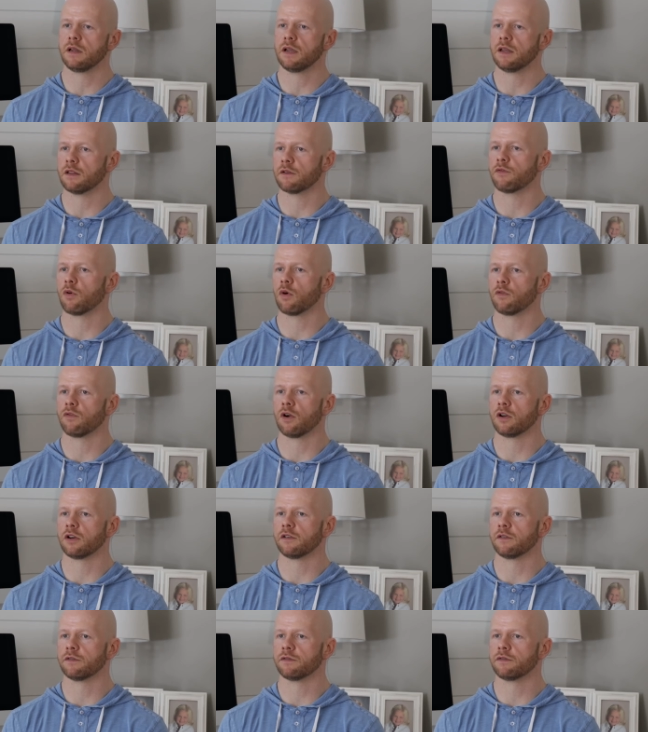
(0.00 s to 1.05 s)
in the
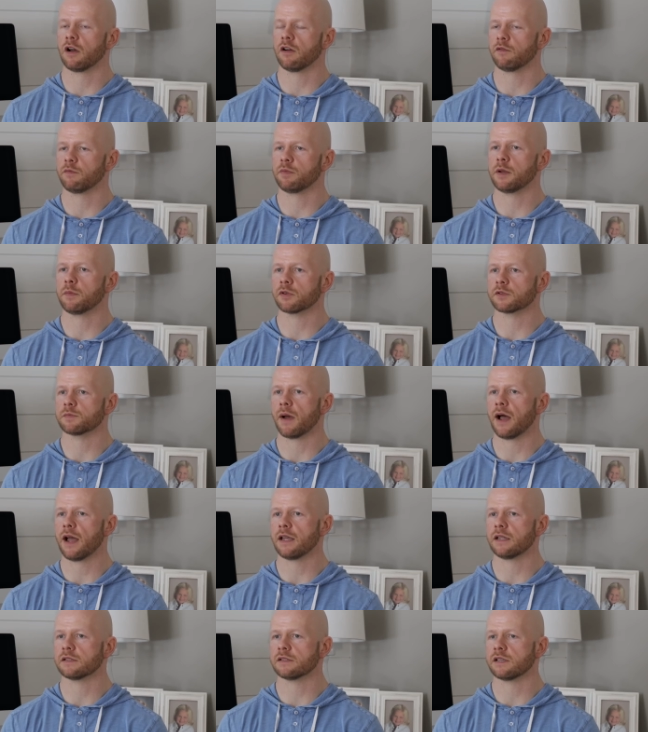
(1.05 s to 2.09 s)
forefront of, of people's
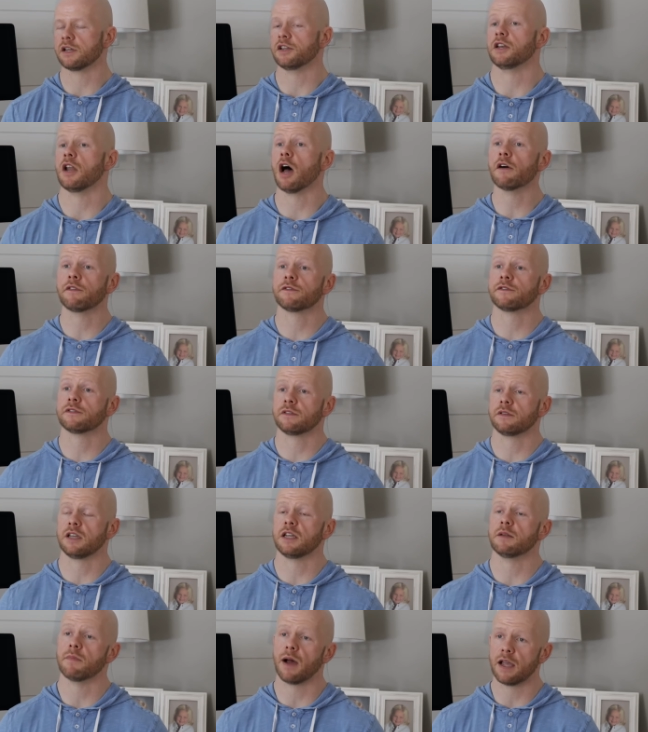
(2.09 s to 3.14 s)
minds enough,
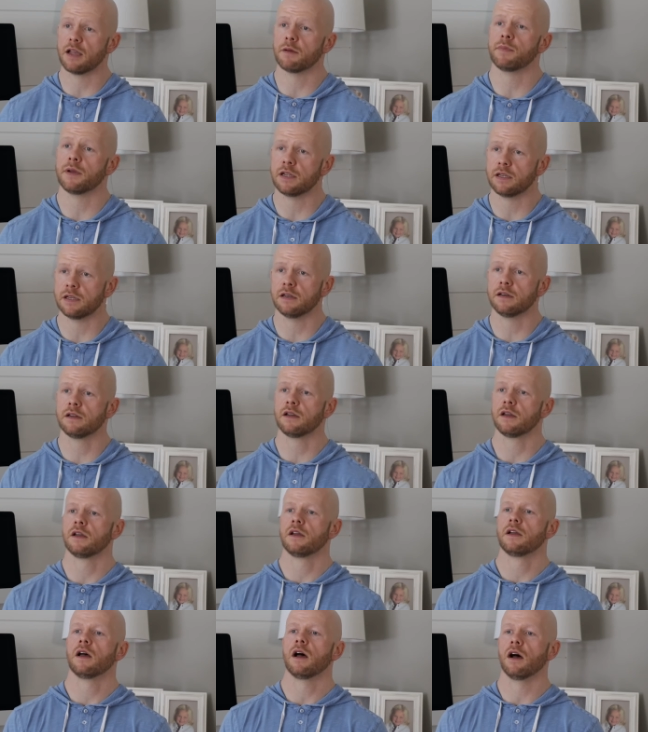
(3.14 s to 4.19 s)
in my opinion,
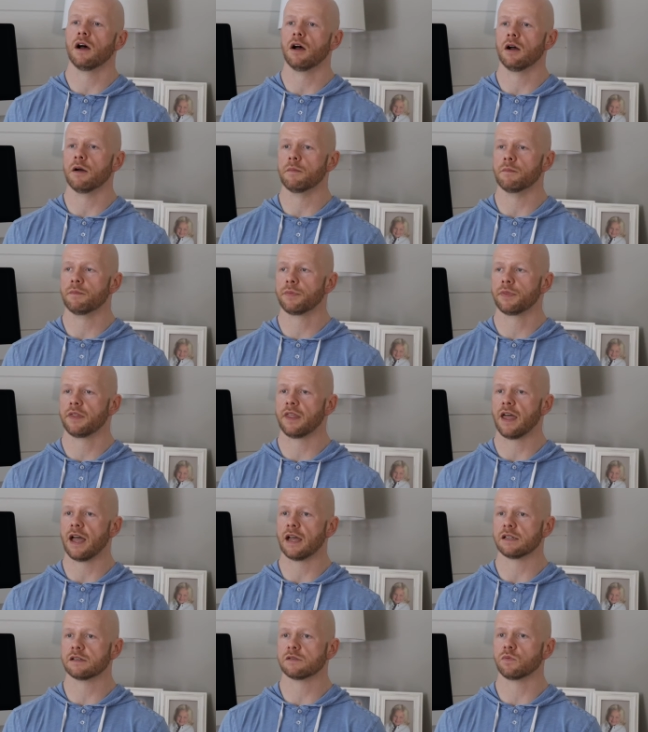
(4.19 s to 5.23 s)
um,
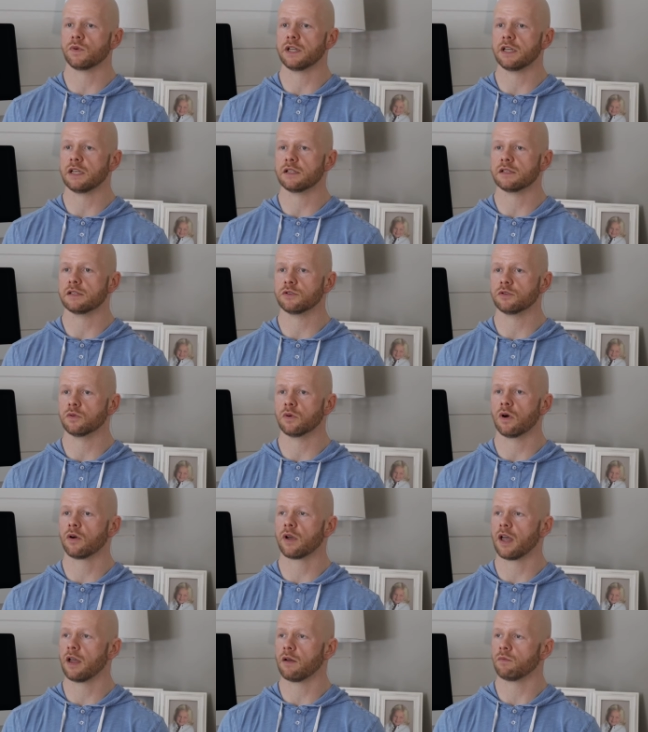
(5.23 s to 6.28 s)
that we need to,
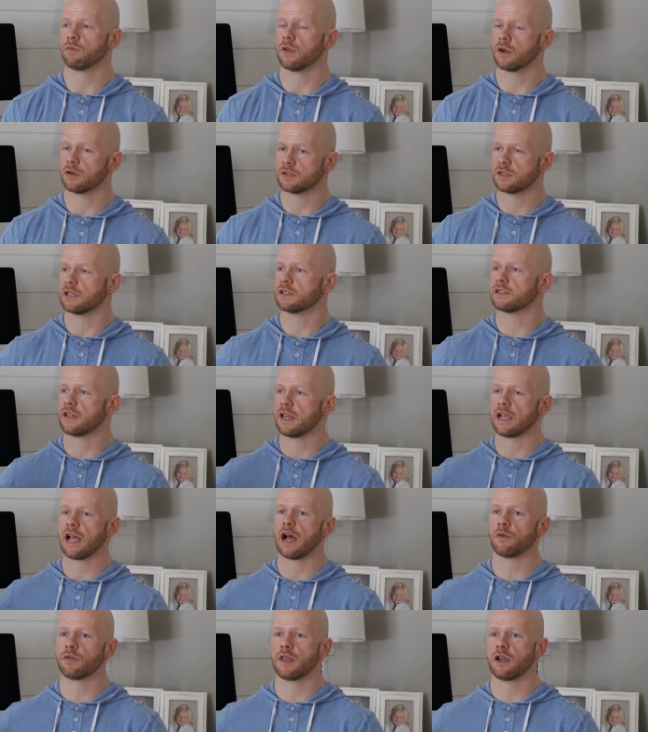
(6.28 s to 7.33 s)
okay, there's this thing
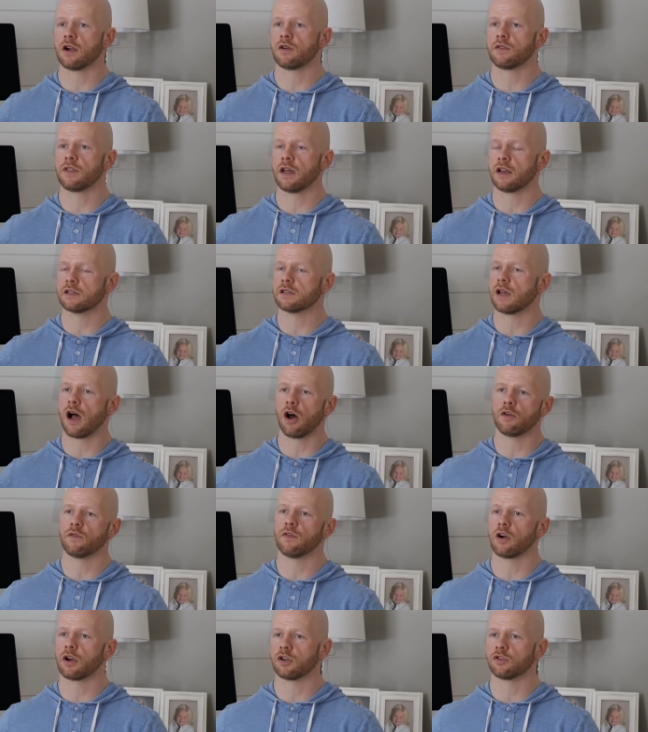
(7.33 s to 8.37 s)
out there that is out
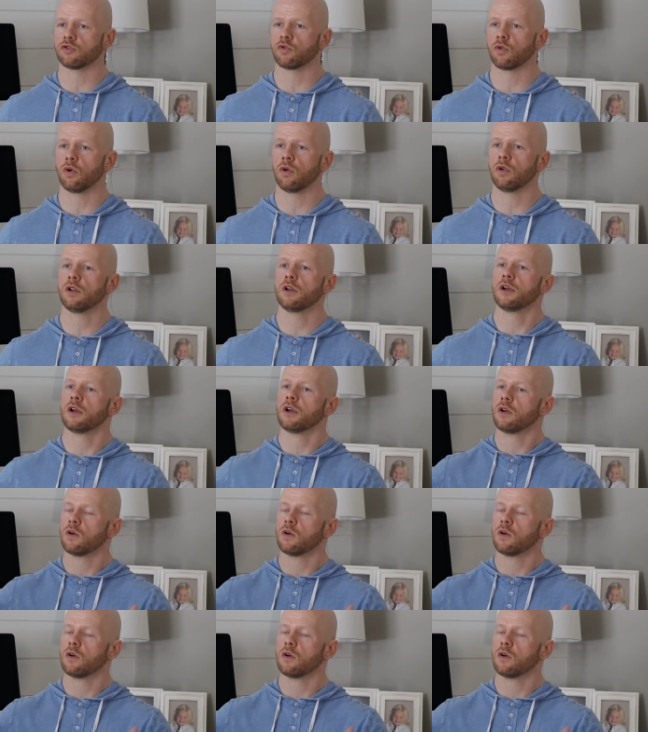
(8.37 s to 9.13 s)
of our control